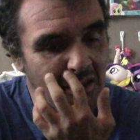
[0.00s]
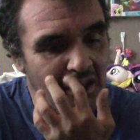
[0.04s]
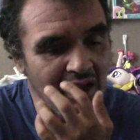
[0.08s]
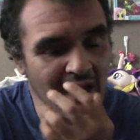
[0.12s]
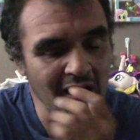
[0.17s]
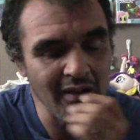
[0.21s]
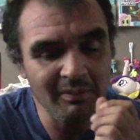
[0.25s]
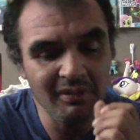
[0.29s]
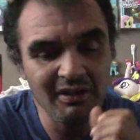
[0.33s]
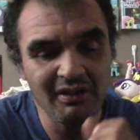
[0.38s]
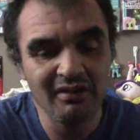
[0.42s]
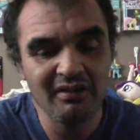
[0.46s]

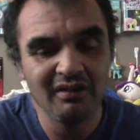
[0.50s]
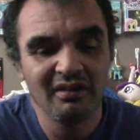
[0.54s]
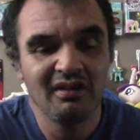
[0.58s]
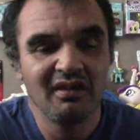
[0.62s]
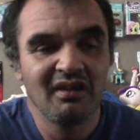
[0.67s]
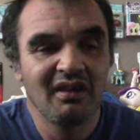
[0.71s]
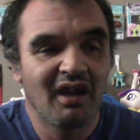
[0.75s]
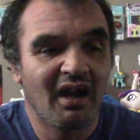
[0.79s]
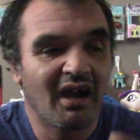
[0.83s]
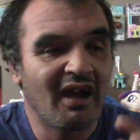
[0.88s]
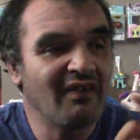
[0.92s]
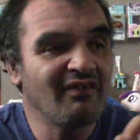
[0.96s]
I mean,
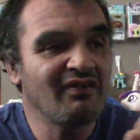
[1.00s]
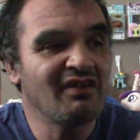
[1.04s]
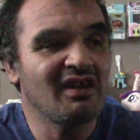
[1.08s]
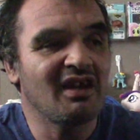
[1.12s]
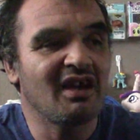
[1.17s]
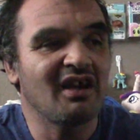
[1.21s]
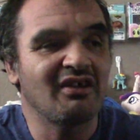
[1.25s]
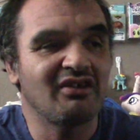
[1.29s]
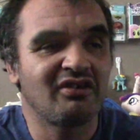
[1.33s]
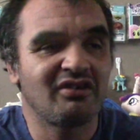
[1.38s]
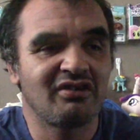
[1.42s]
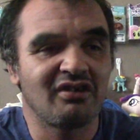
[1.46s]
I even
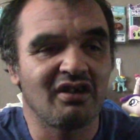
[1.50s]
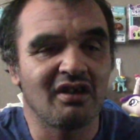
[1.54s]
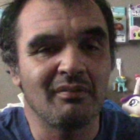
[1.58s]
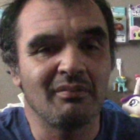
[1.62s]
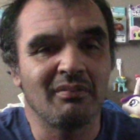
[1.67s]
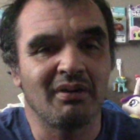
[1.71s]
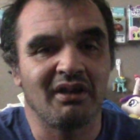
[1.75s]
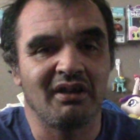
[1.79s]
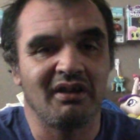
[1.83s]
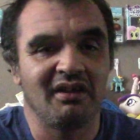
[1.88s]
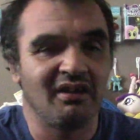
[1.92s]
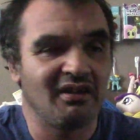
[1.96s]
had
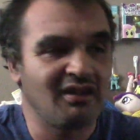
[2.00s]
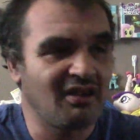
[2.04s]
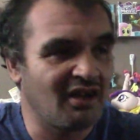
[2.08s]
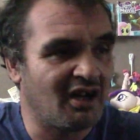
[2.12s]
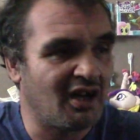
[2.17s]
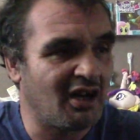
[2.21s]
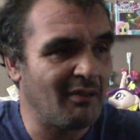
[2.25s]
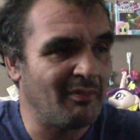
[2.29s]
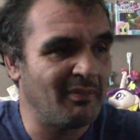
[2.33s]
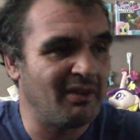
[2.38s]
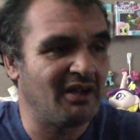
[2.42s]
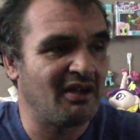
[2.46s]
somebody
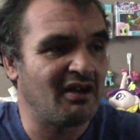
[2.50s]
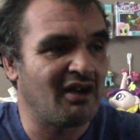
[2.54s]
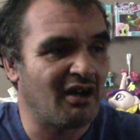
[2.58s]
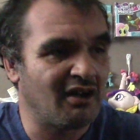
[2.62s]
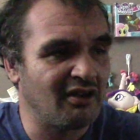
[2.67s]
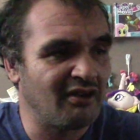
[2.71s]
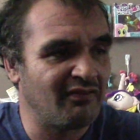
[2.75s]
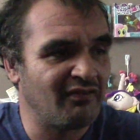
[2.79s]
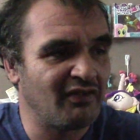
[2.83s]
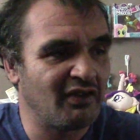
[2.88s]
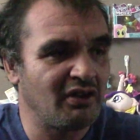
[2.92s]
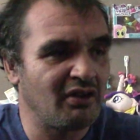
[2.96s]
comment
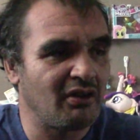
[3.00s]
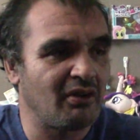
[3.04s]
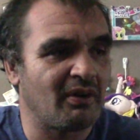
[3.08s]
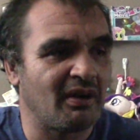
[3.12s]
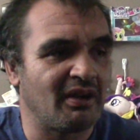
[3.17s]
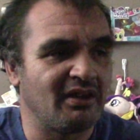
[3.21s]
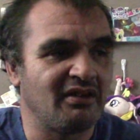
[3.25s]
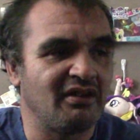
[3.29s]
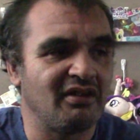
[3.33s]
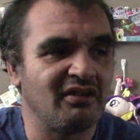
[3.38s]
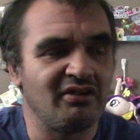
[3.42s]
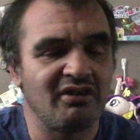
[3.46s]
on the video
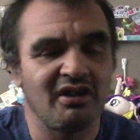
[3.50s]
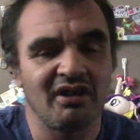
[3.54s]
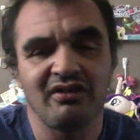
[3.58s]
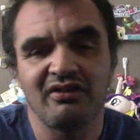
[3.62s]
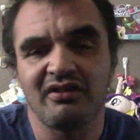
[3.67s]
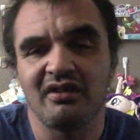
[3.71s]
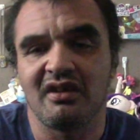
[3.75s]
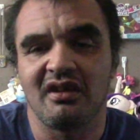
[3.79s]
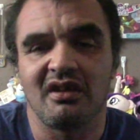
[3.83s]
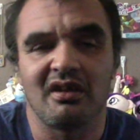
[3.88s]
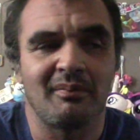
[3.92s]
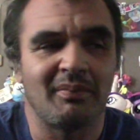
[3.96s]
I did
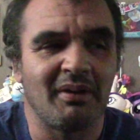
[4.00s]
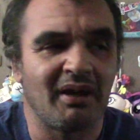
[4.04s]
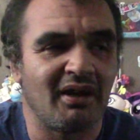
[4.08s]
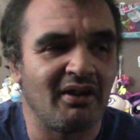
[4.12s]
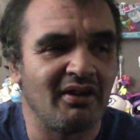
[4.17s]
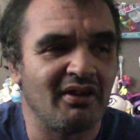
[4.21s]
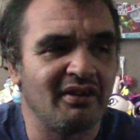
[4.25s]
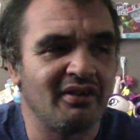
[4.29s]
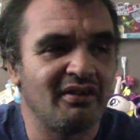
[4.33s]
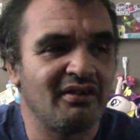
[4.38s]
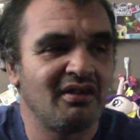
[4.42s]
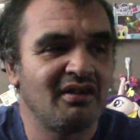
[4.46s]
yesterday about
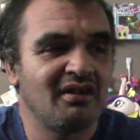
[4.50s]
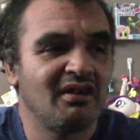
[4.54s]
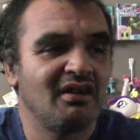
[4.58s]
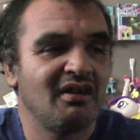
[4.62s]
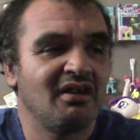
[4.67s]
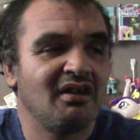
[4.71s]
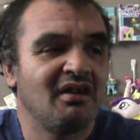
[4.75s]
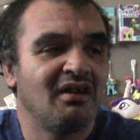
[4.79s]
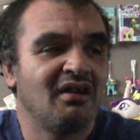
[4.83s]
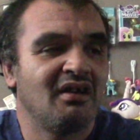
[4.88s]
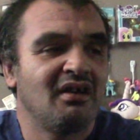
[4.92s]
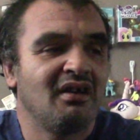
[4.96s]
it,
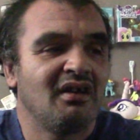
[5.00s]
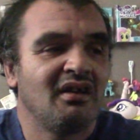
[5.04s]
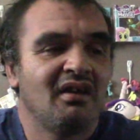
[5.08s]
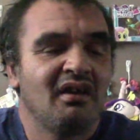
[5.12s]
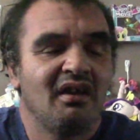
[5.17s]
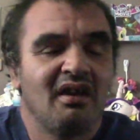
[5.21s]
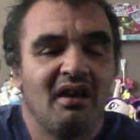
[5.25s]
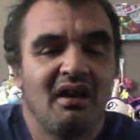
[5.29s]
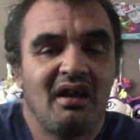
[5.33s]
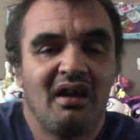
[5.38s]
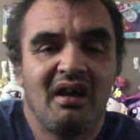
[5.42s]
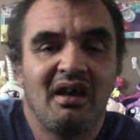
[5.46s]

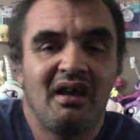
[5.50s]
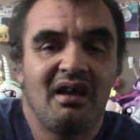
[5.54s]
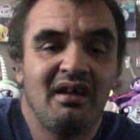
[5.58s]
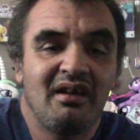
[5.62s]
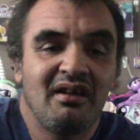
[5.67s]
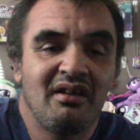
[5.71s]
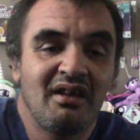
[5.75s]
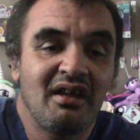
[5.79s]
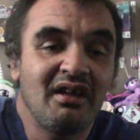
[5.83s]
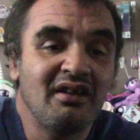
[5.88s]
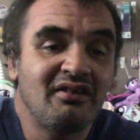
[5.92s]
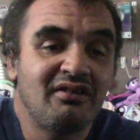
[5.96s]

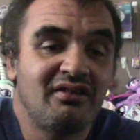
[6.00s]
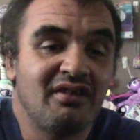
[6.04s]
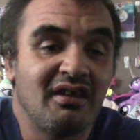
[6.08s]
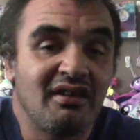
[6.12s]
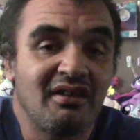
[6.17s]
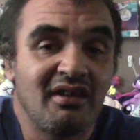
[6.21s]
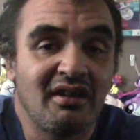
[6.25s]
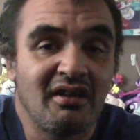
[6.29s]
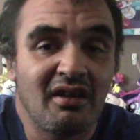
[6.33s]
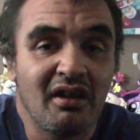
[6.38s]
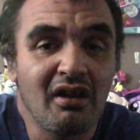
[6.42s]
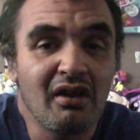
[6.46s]
and they said
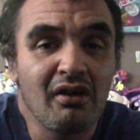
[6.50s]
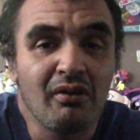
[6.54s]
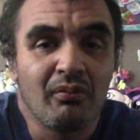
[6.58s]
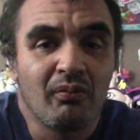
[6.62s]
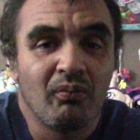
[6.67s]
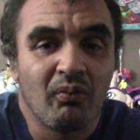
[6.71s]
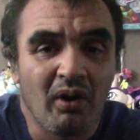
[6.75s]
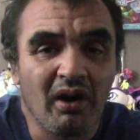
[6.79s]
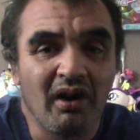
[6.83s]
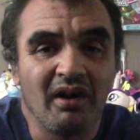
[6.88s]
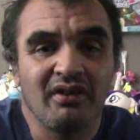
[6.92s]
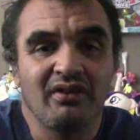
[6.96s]
that they don't
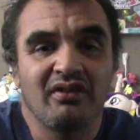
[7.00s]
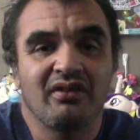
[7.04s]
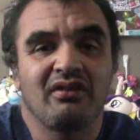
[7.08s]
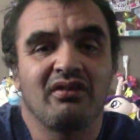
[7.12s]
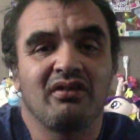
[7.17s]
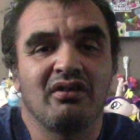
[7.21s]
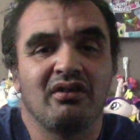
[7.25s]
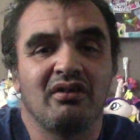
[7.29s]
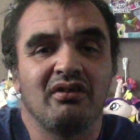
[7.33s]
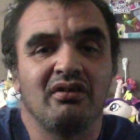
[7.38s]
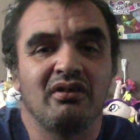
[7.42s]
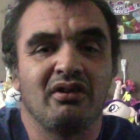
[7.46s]
want
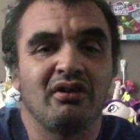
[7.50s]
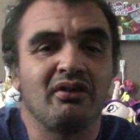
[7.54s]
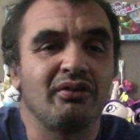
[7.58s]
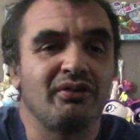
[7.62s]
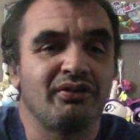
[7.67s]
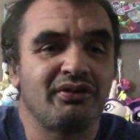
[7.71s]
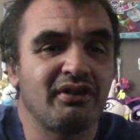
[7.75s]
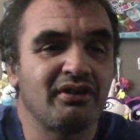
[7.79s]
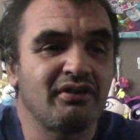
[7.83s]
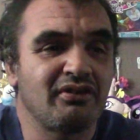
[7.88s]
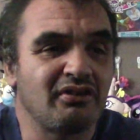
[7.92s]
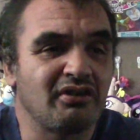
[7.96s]
the little
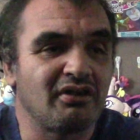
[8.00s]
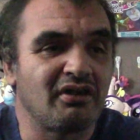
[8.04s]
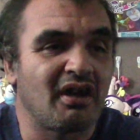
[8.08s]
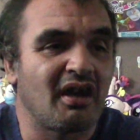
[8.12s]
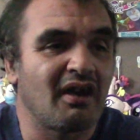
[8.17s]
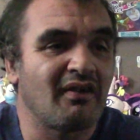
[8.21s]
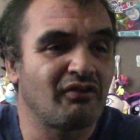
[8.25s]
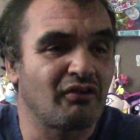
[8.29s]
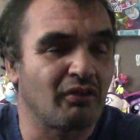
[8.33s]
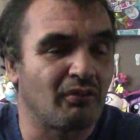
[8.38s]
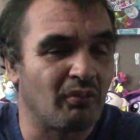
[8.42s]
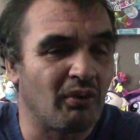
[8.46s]
sister to
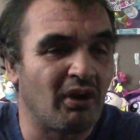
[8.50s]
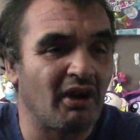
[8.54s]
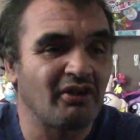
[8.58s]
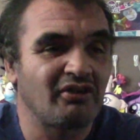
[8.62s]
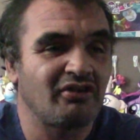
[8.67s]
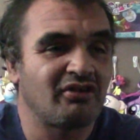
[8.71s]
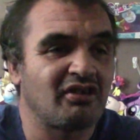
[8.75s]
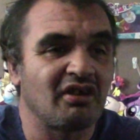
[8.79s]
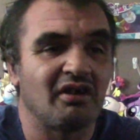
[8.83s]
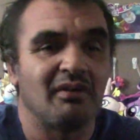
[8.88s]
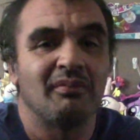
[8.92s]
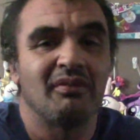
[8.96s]
have to
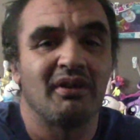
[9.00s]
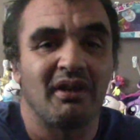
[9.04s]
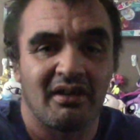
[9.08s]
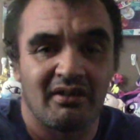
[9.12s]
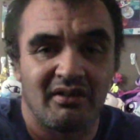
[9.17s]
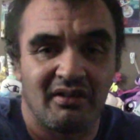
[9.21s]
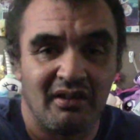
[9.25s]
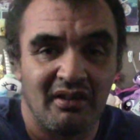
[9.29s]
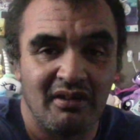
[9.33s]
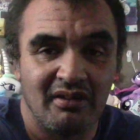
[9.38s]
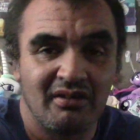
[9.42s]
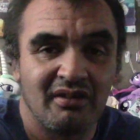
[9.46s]
watch something
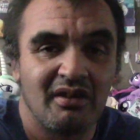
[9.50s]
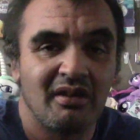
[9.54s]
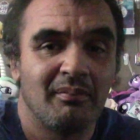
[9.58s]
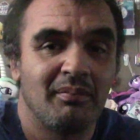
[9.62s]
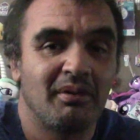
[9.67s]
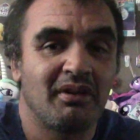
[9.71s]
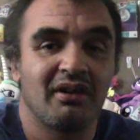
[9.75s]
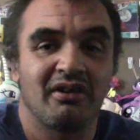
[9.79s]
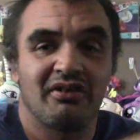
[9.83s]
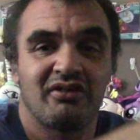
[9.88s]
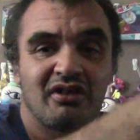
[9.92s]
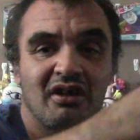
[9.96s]
like this
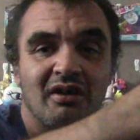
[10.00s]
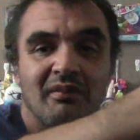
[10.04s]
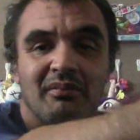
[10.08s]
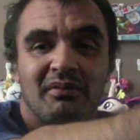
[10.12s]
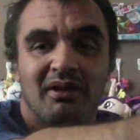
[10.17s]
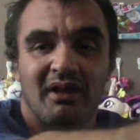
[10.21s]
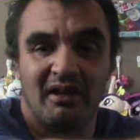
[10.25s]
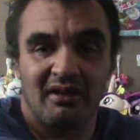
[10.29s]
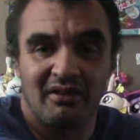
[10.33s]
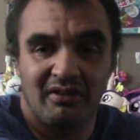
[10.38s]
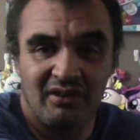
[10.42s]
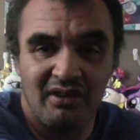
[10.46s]
because something
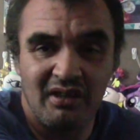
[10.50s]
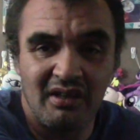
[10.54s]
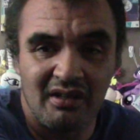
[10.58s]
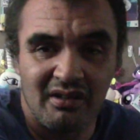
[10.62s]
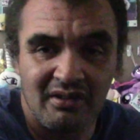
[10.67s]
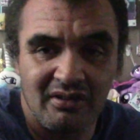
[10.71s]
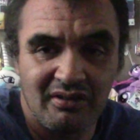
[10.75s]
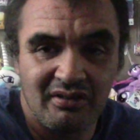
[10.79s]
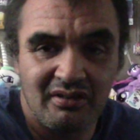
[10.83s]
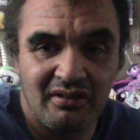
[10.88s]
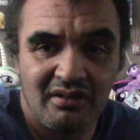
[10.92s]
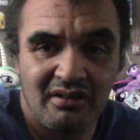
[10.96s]
like
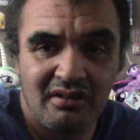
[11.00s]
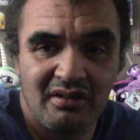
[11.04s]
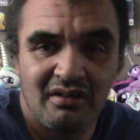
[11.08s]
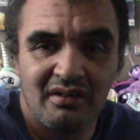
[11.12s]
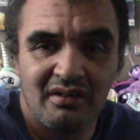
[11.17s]
this